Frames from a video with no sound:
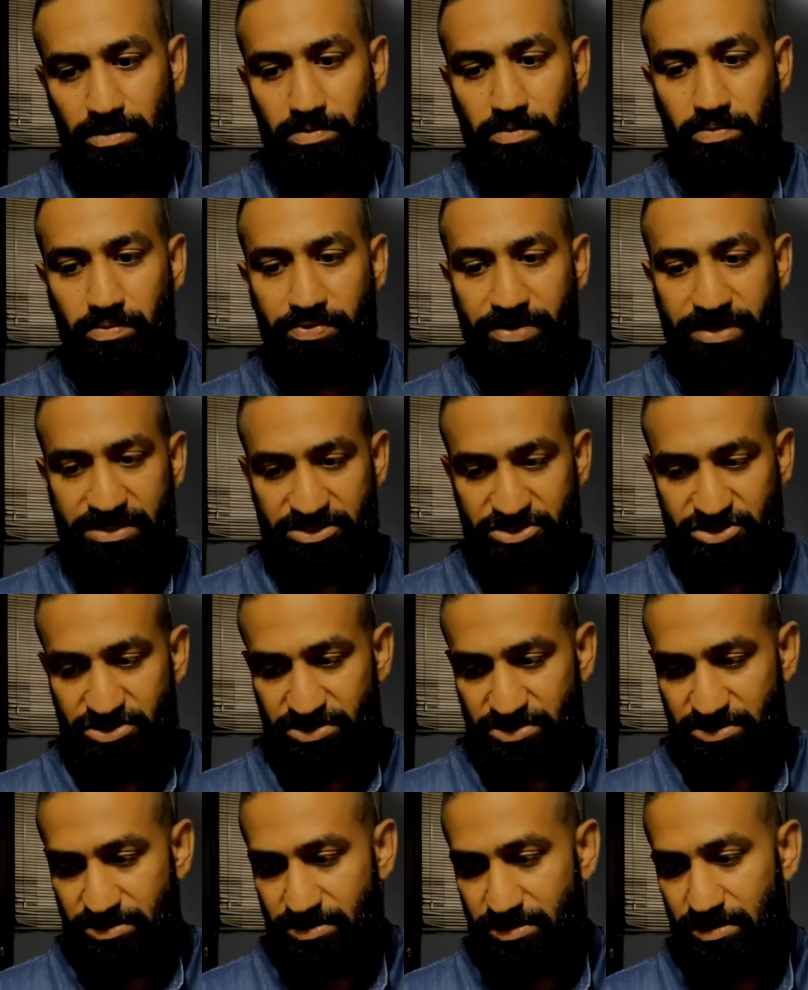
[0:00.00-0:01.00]
which
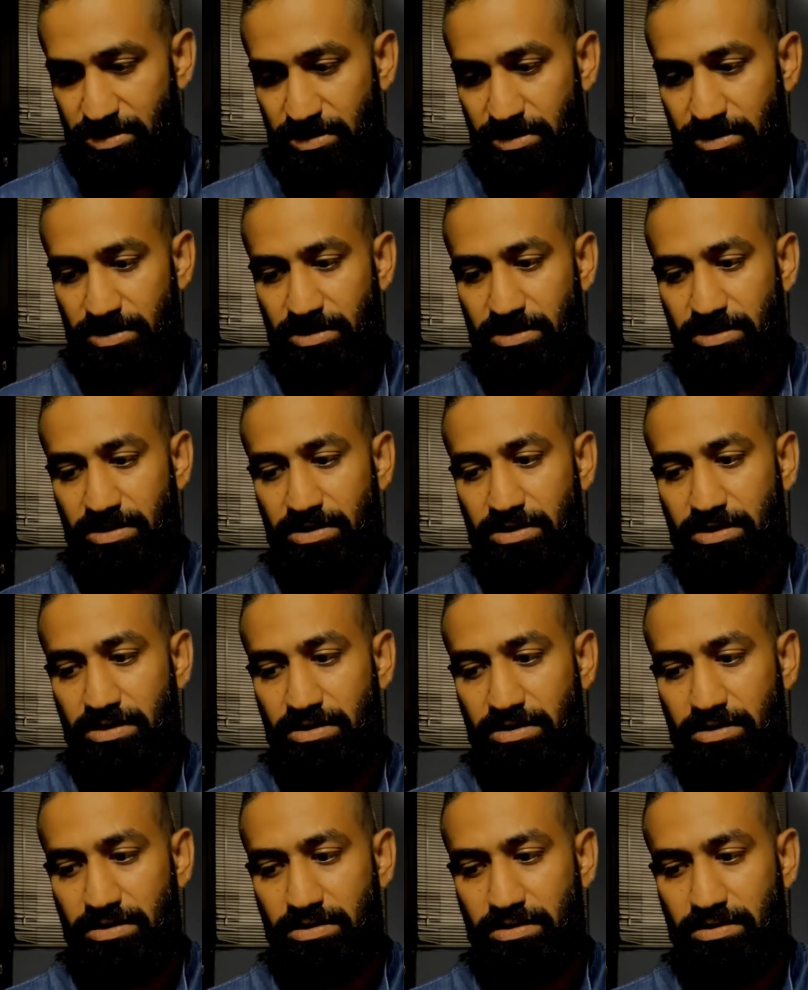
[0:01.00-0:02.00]

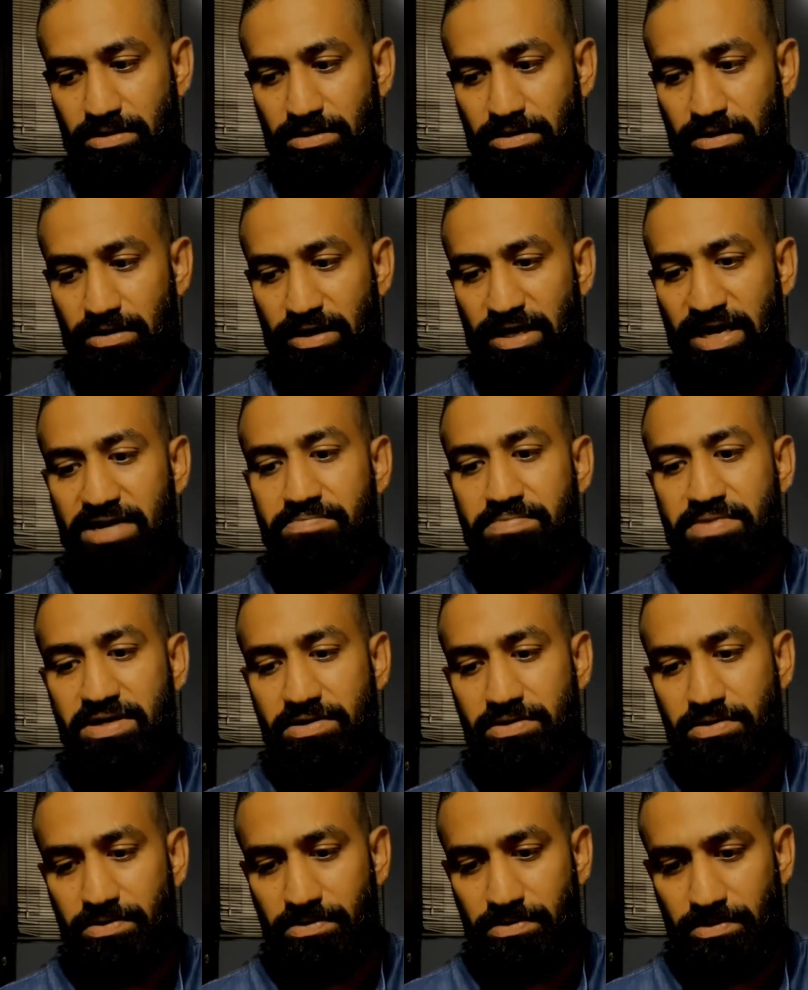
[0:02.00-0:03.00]
led me
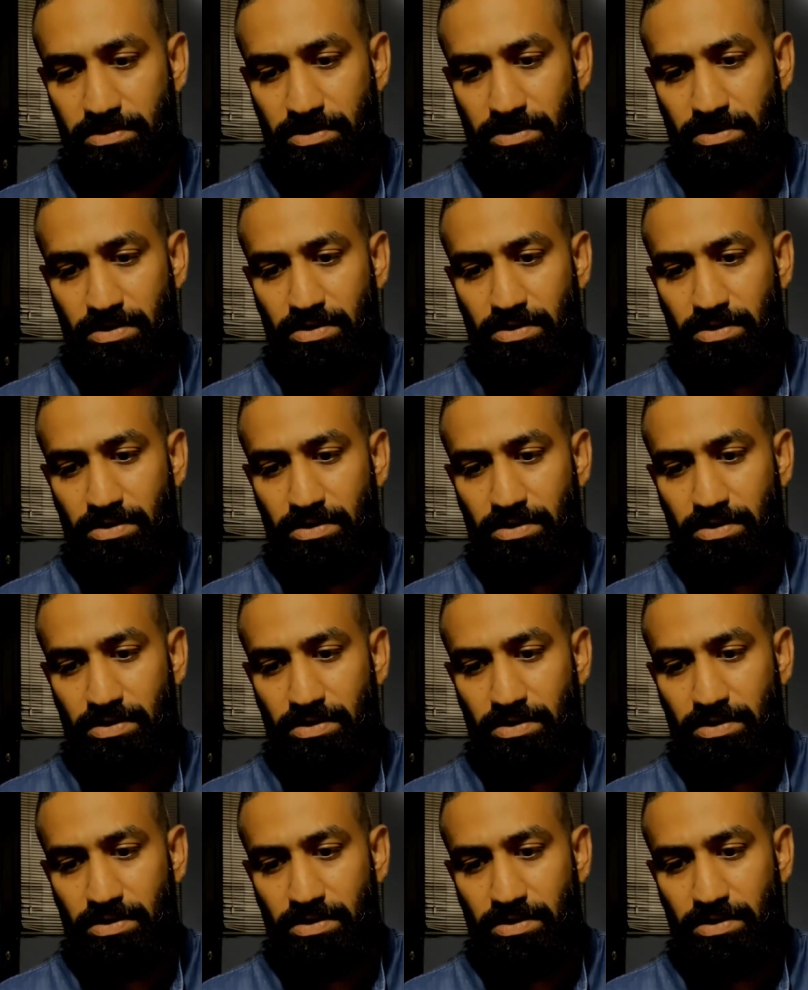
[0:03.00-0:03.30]
to